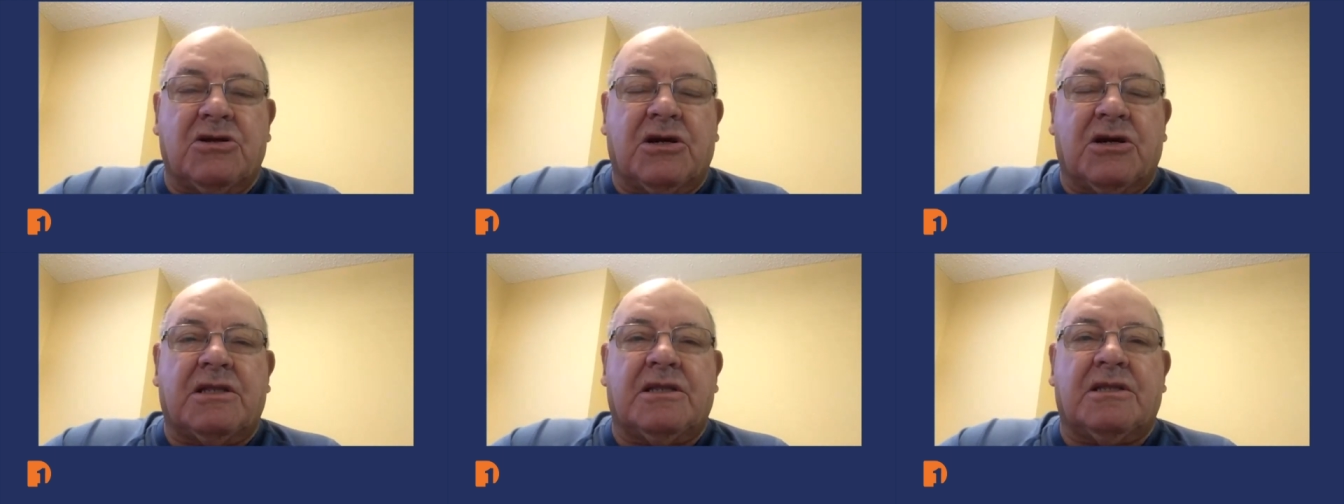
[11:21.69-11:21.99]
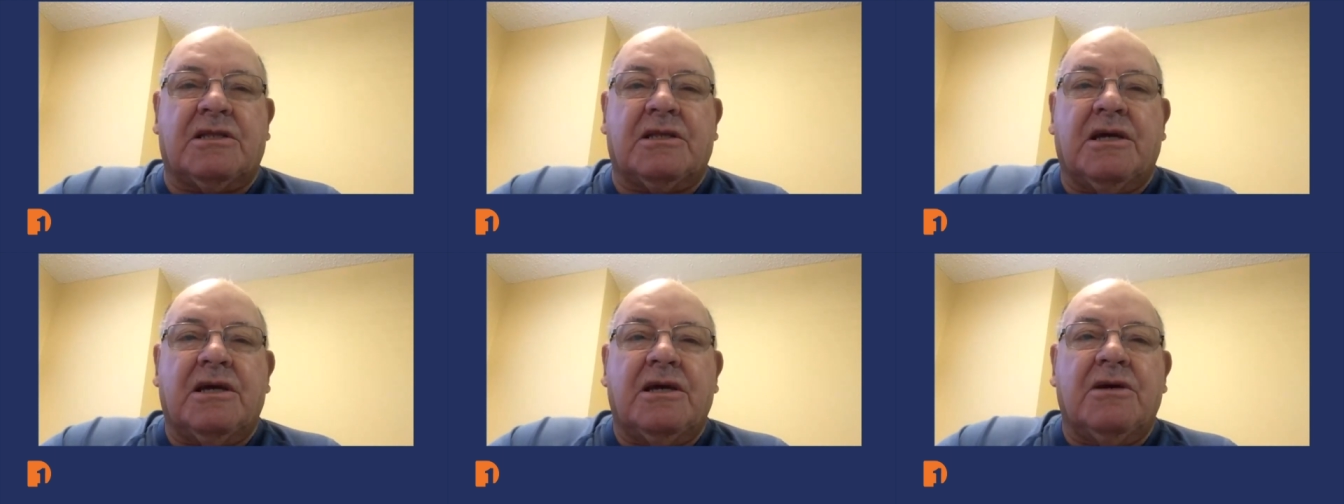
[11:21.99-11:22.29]
look
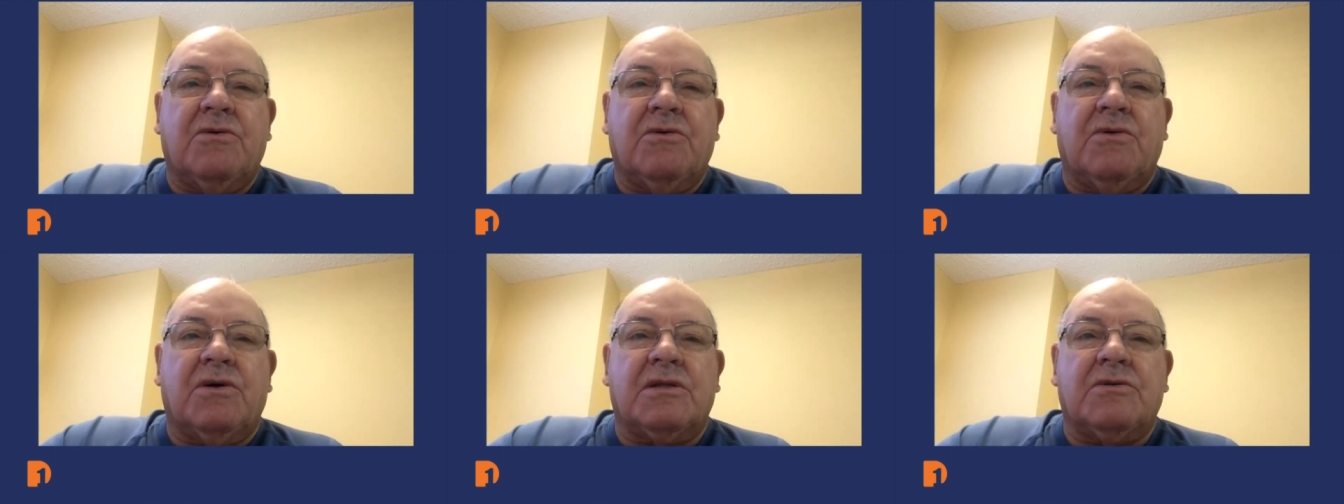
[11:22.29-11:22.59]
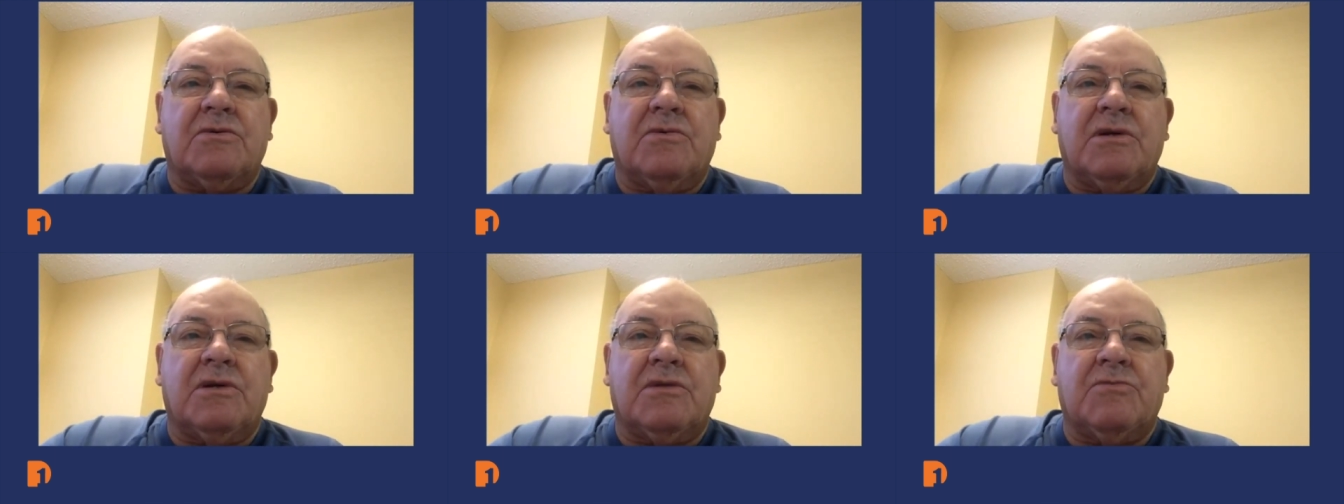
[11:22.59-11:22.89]
at
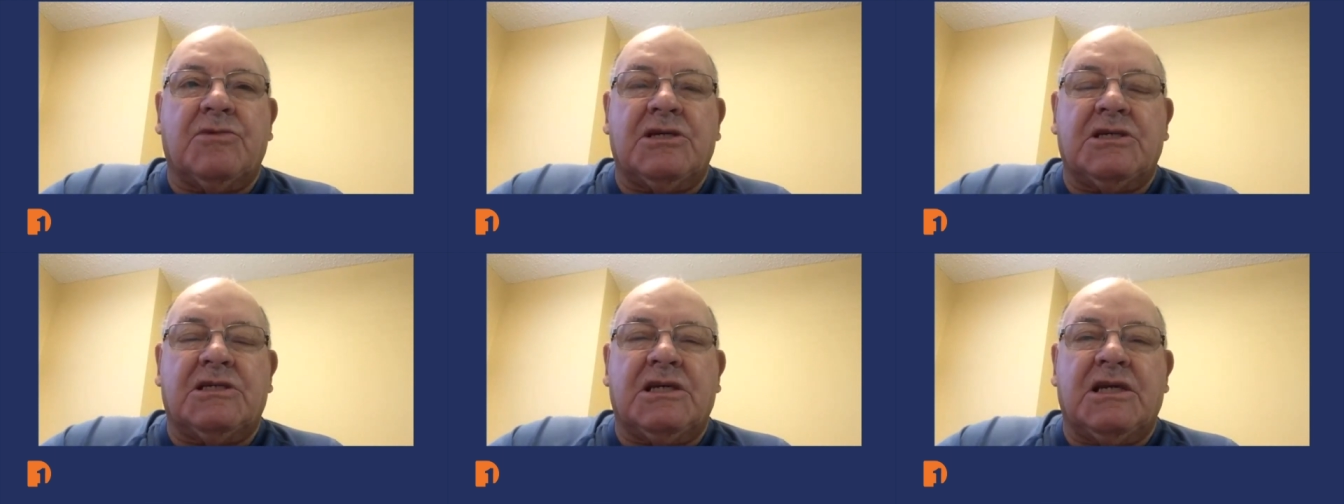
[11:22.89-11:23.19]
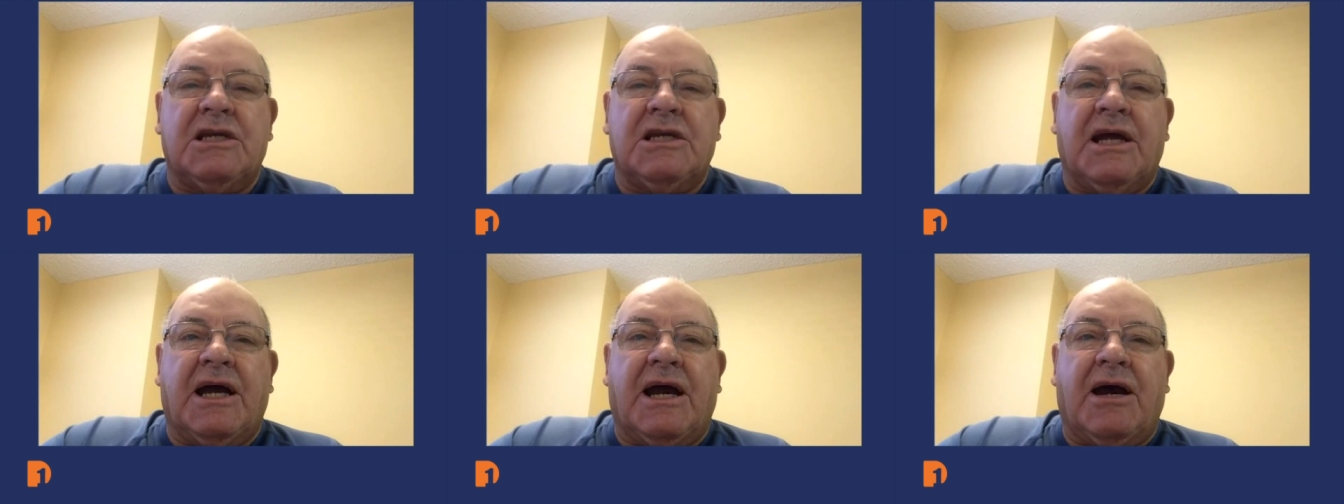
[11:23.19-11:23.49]
what what we
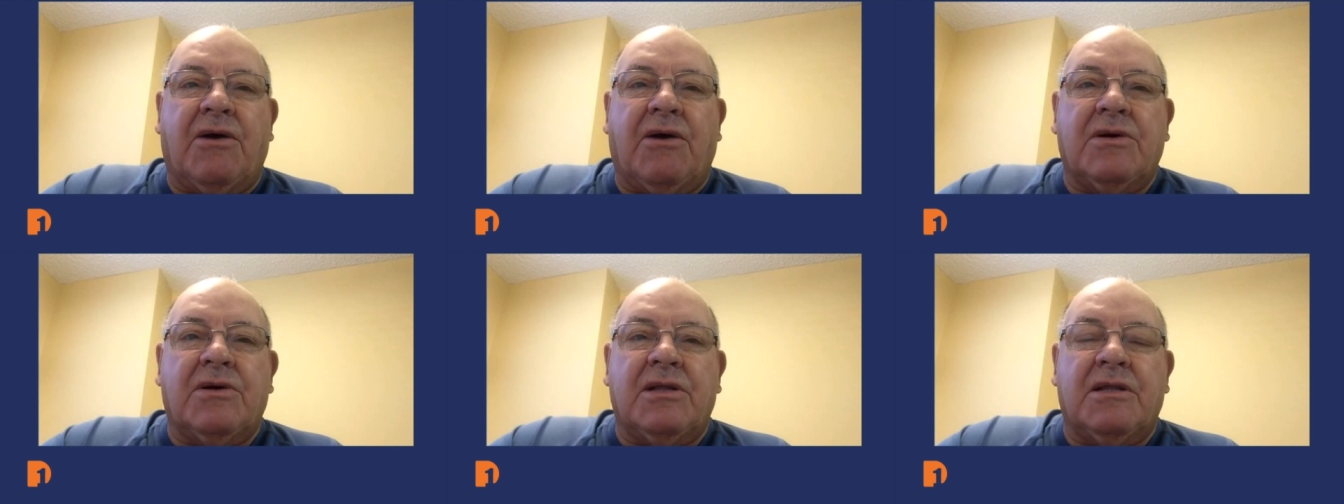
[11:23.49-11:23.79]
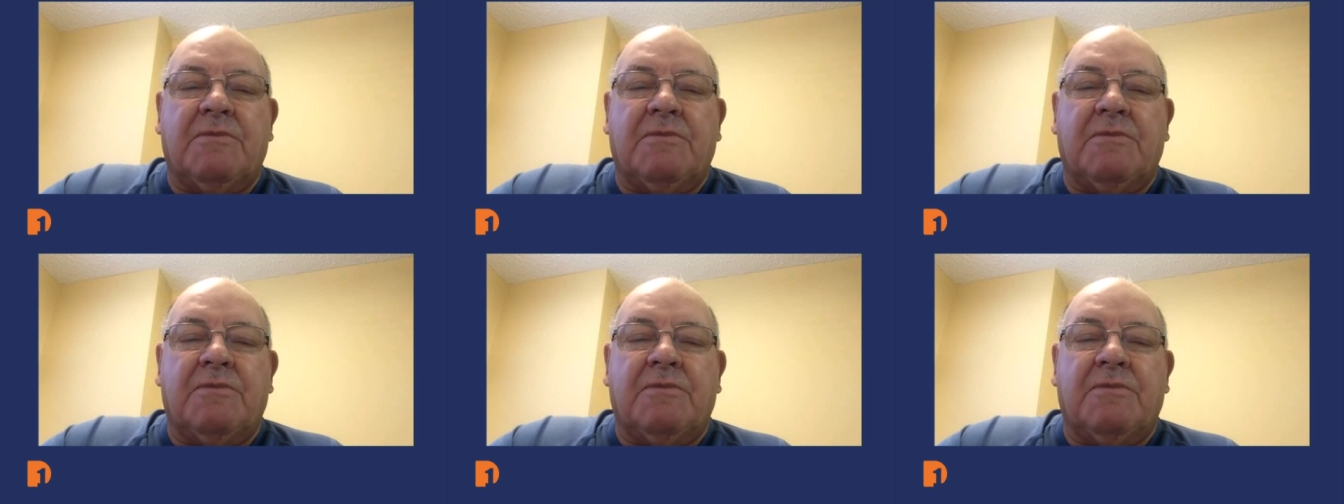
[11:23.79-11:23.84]
see now.